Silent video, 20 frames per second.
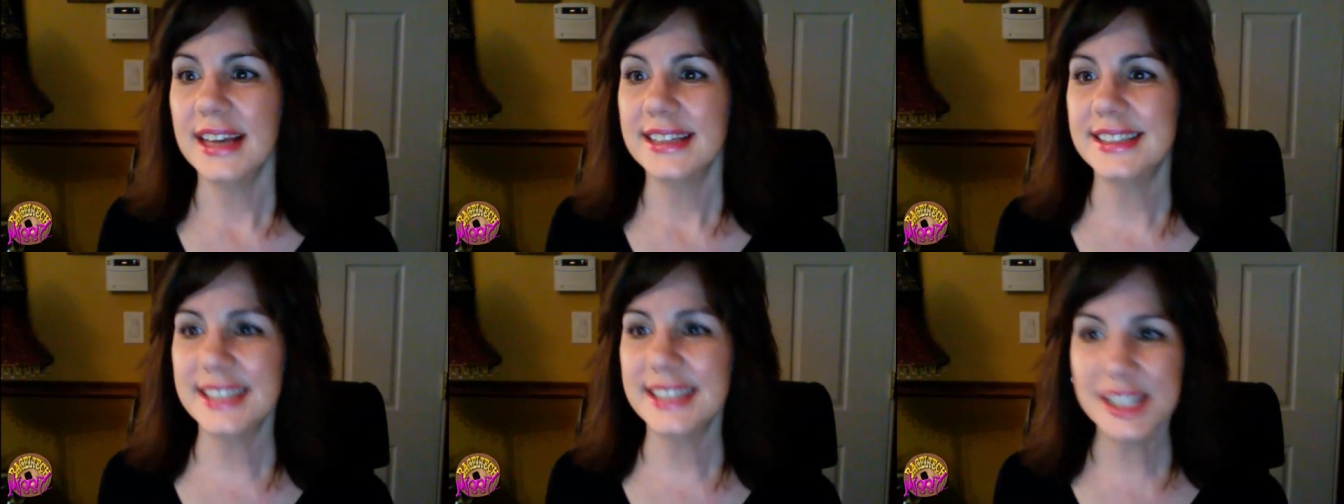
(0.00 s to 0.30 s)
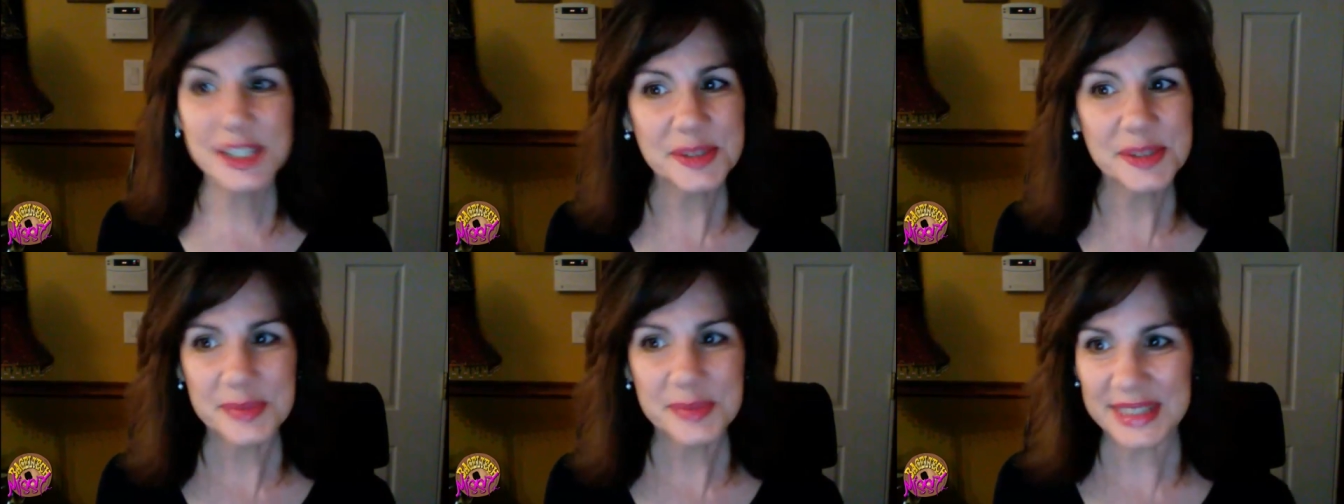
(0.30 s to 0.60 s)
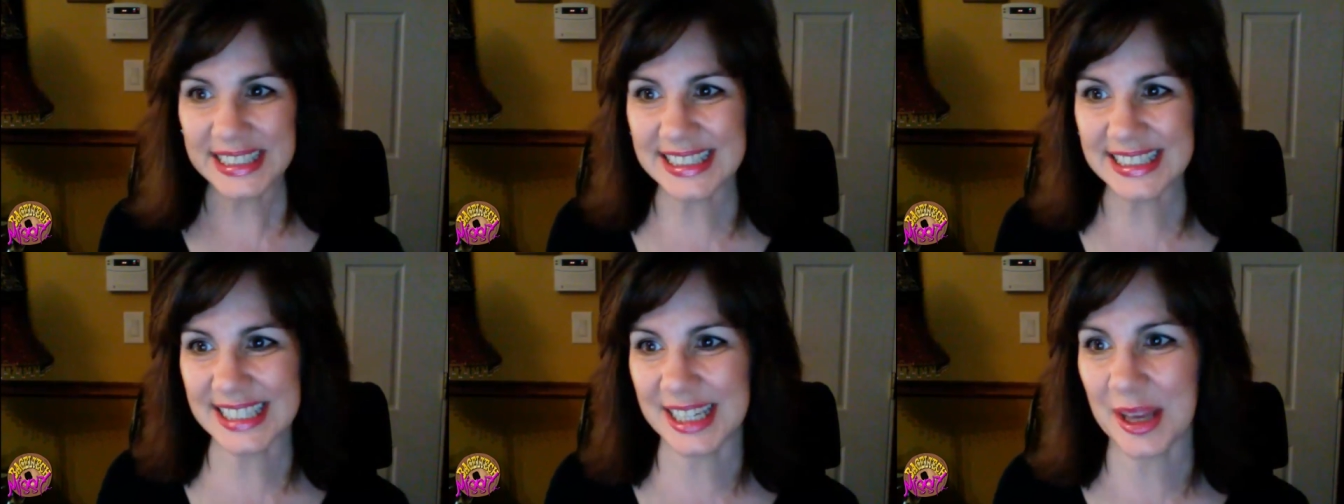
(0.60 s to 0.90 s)
Dear
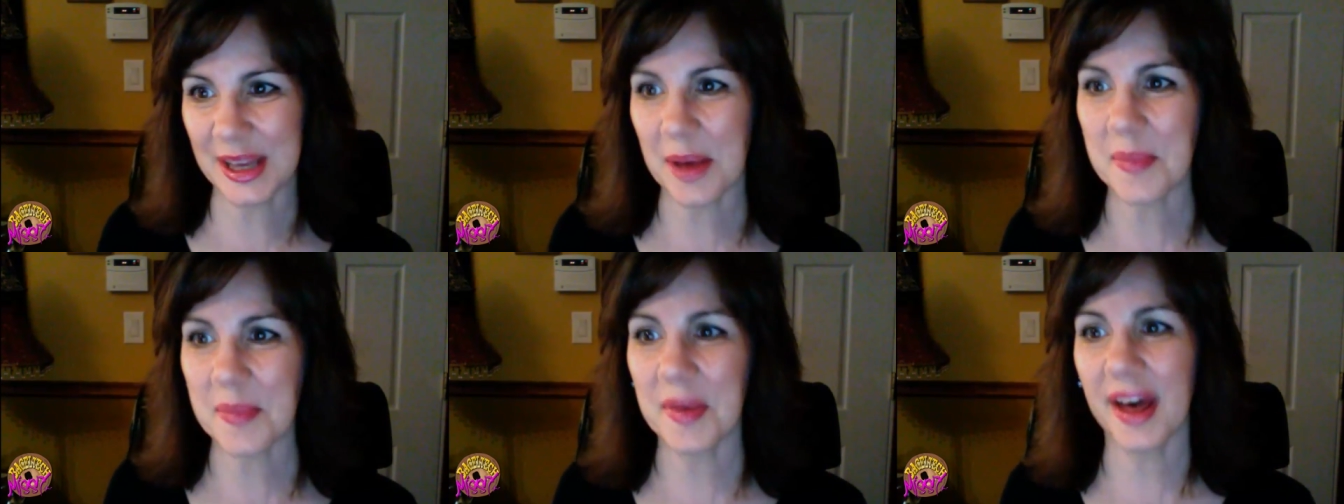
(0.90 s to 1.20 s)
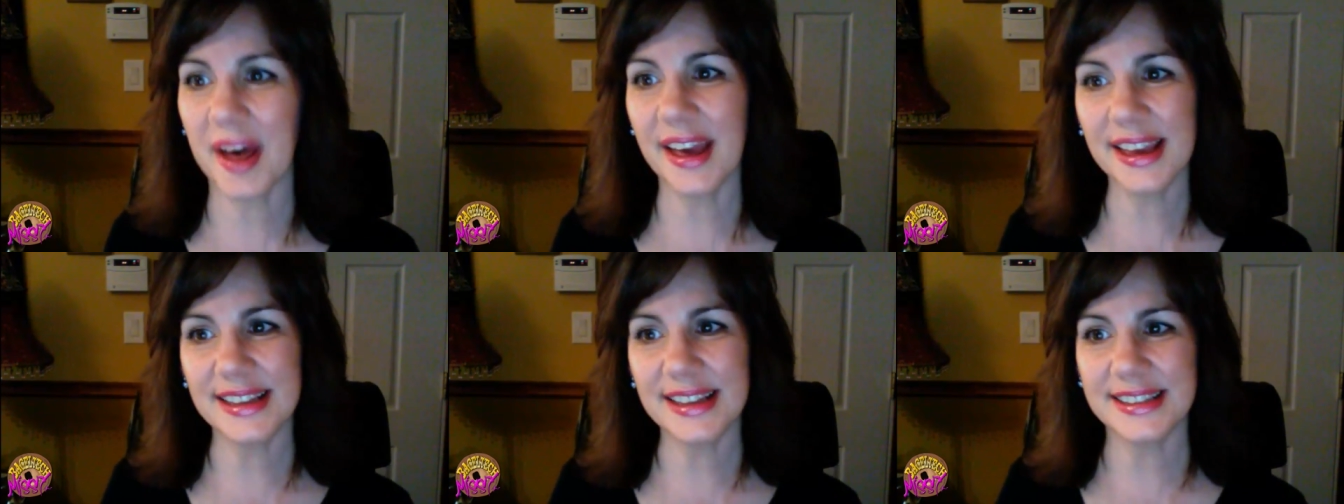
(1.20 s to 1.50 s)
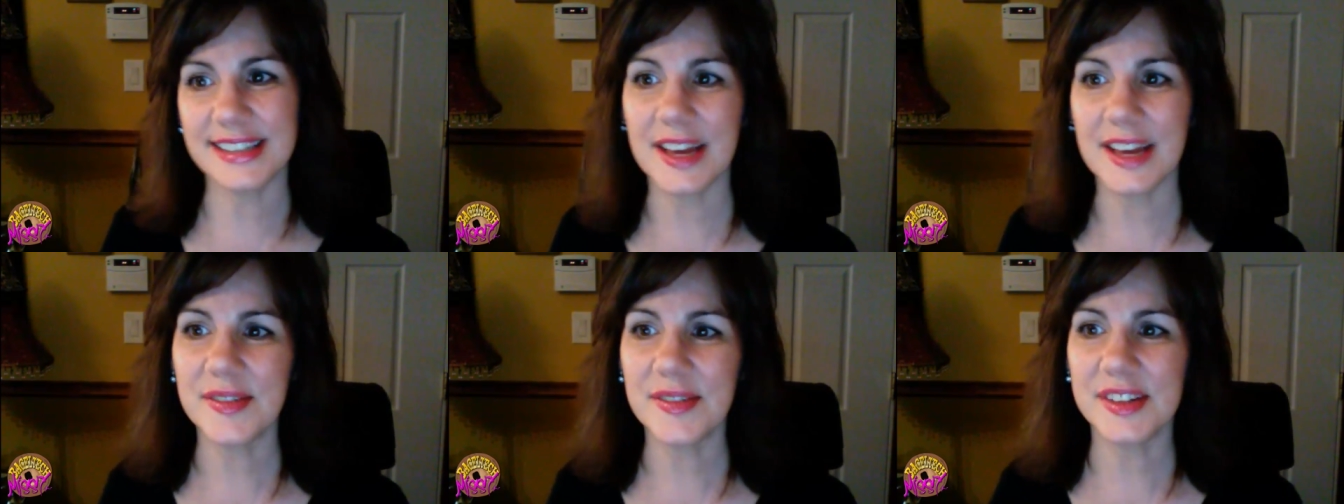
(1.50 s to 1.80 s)
Missy, my
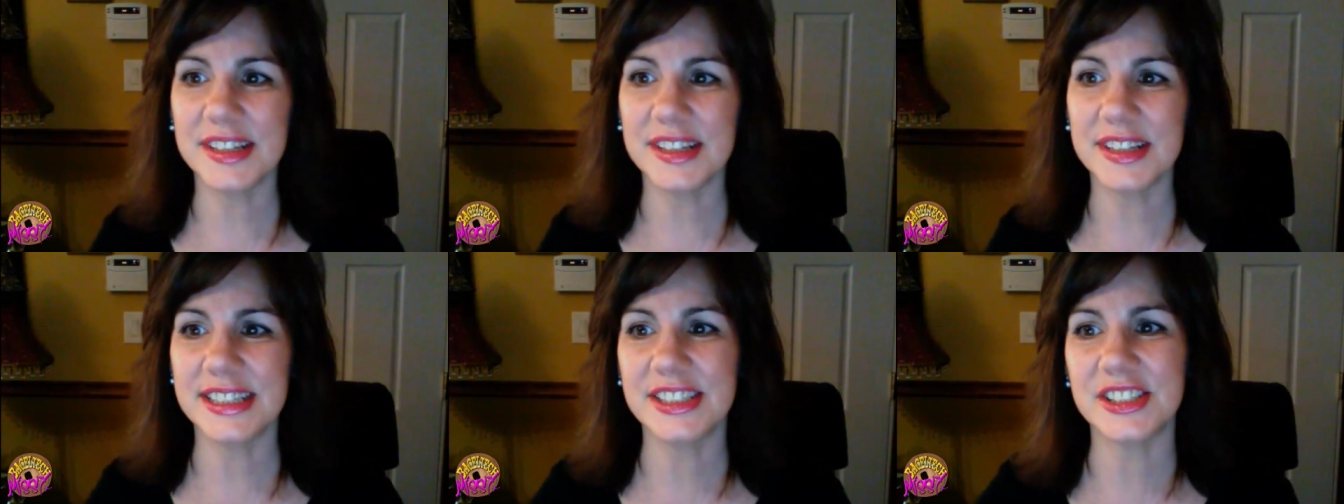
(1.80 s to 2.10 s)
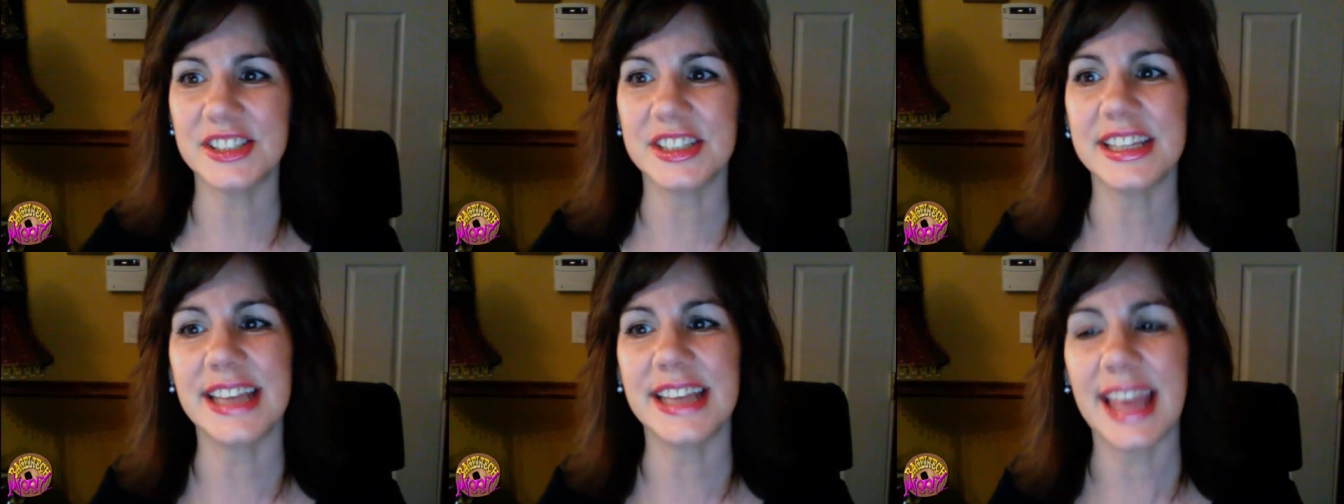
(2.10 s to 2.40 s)
devilishly